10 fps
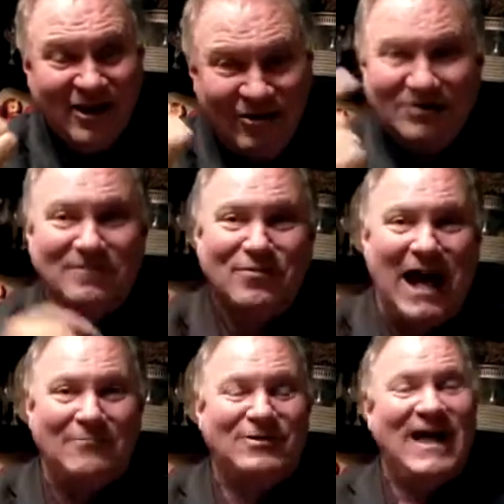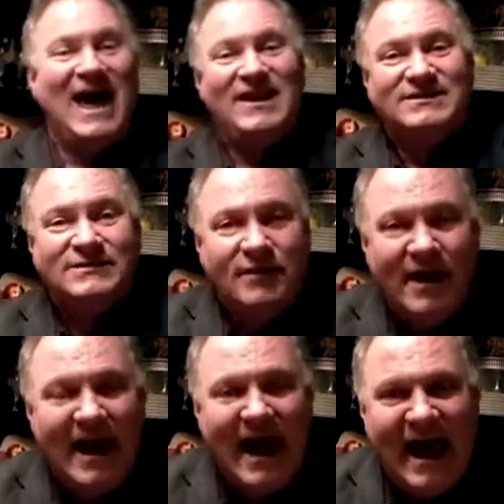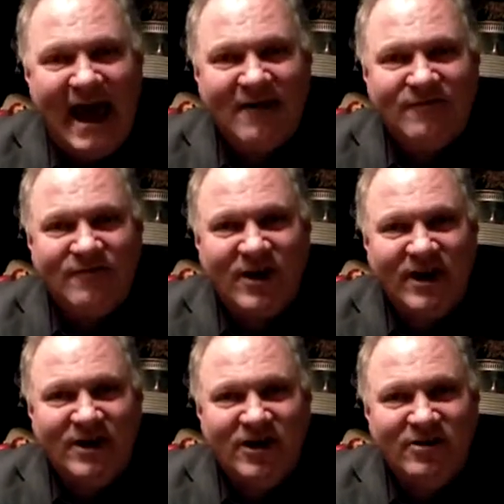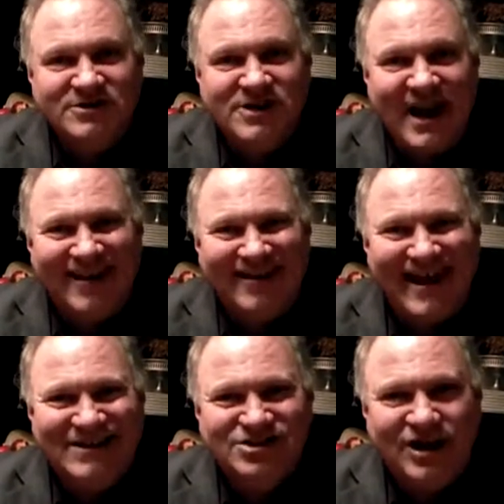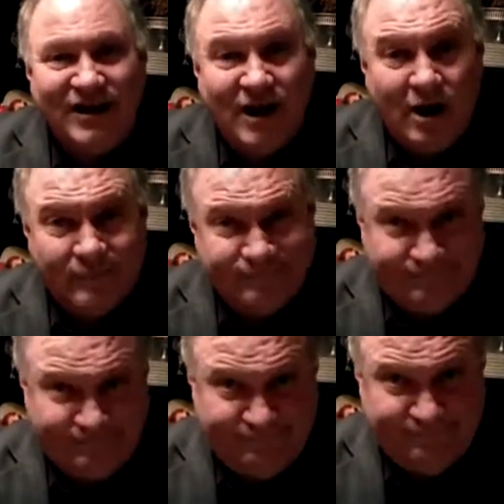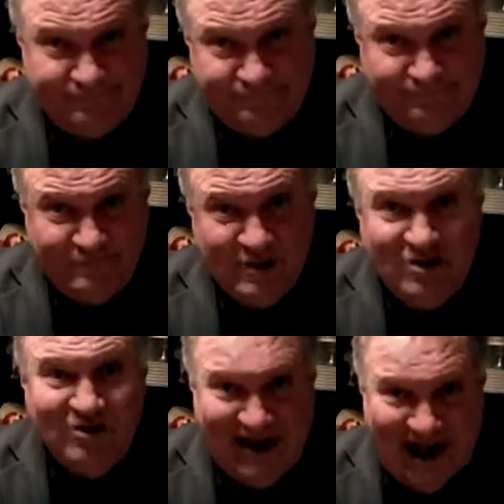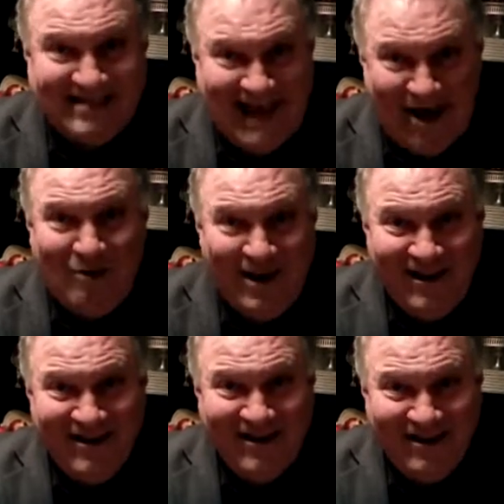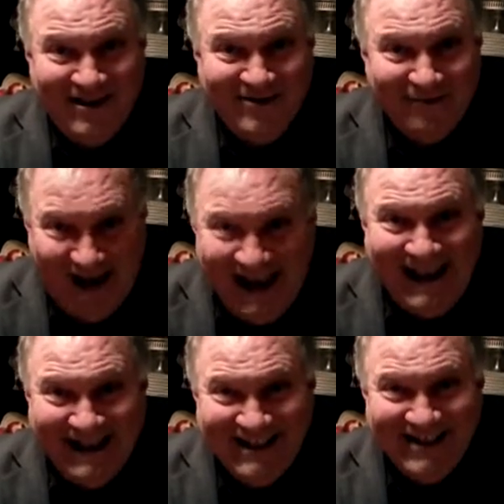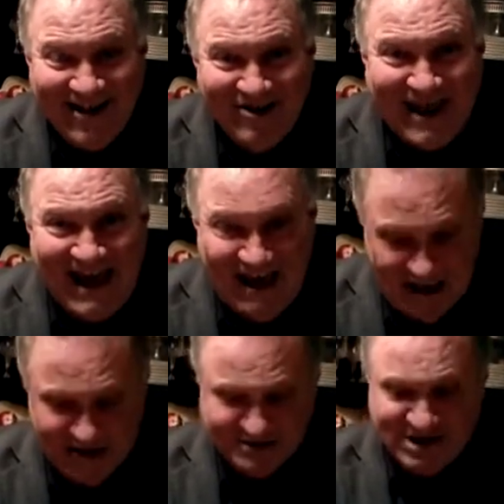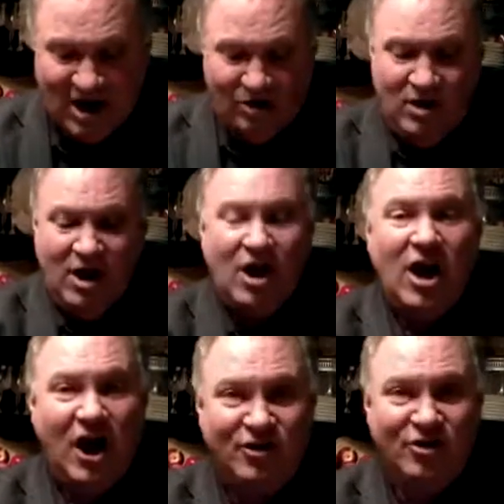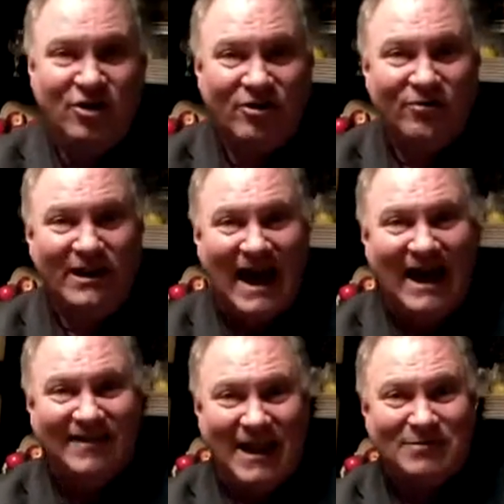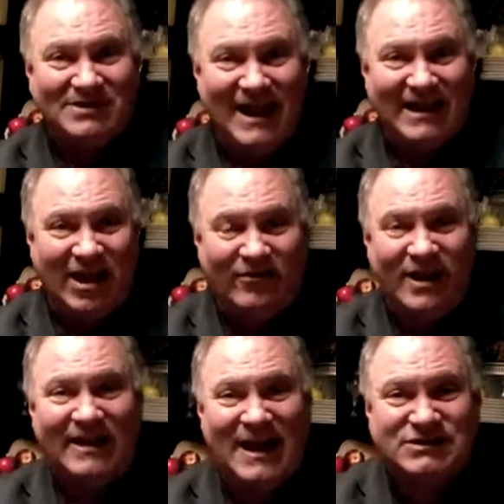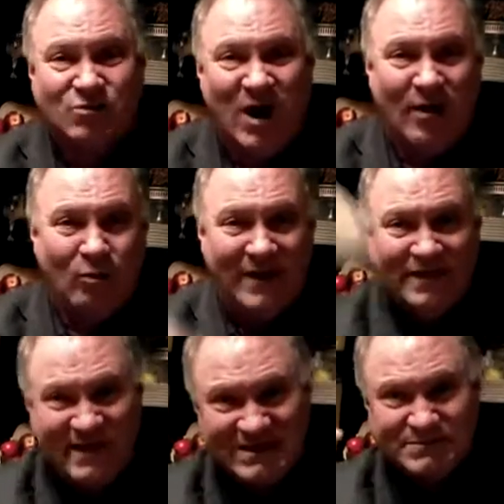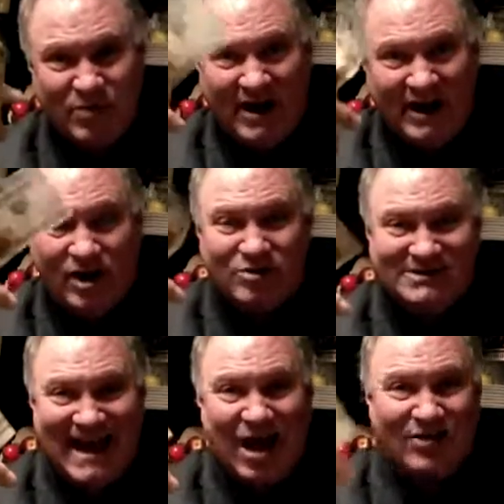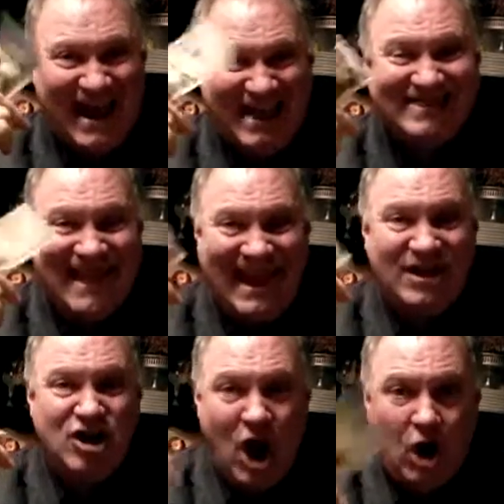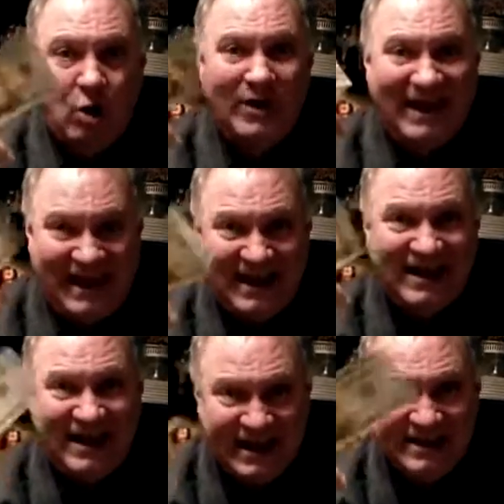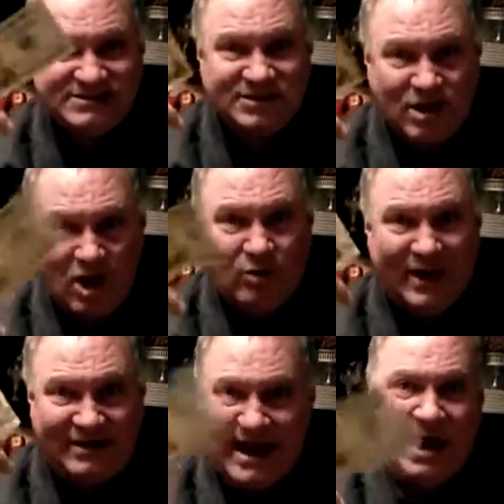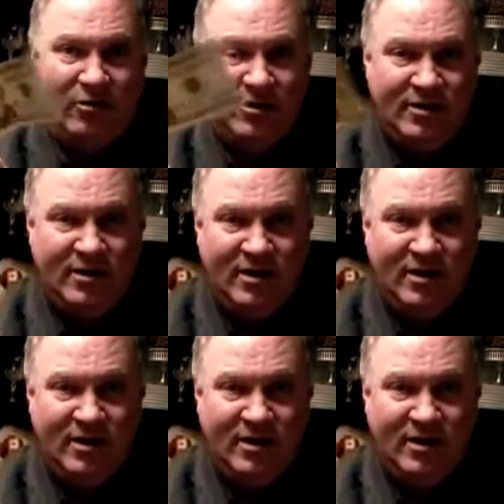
You know what the problem with that is? Every year's an election year. You got that one? Right? Okay, so are you going to rely on them to take care of you? Guess what? When this money goes down, and they know it is going down,